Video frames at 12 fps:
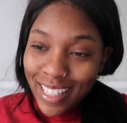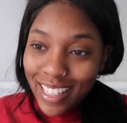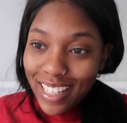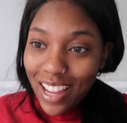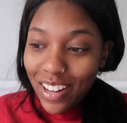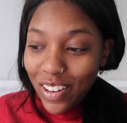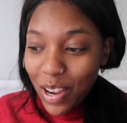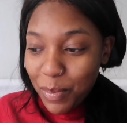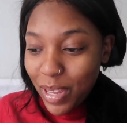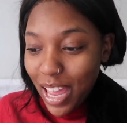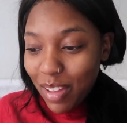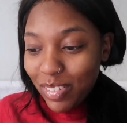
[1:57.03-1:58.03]
y'all know I
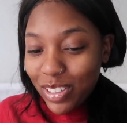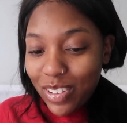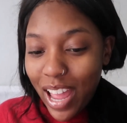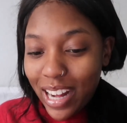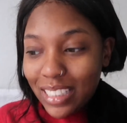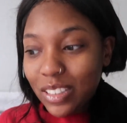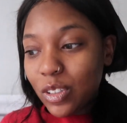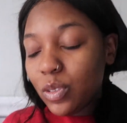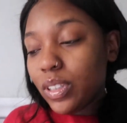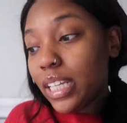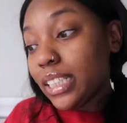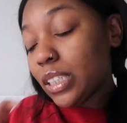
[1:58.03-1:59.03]
be having little attitudes
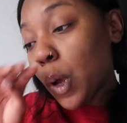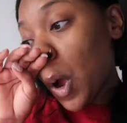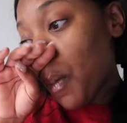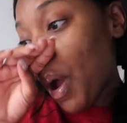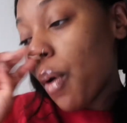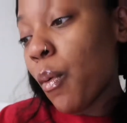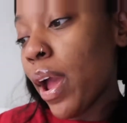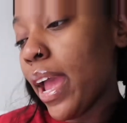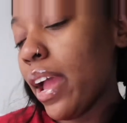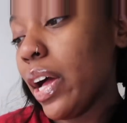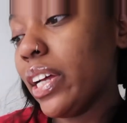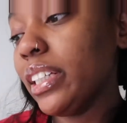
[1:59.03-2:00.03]
when things don't go my
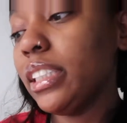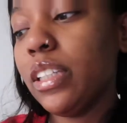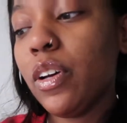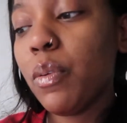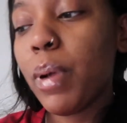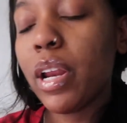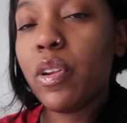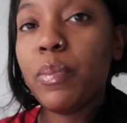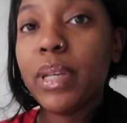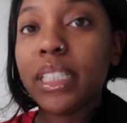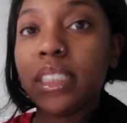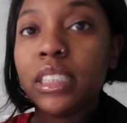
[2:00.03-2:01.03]
way. Also, my new
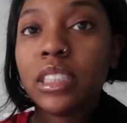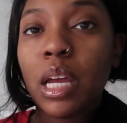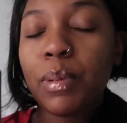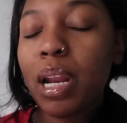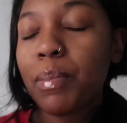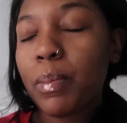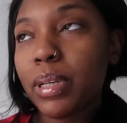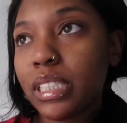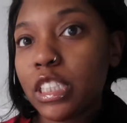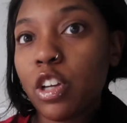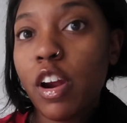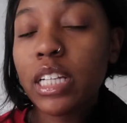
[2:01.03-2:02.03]
business, I mean not my
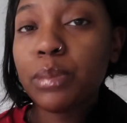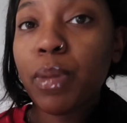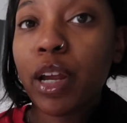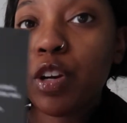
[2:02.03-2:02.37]
business cards, my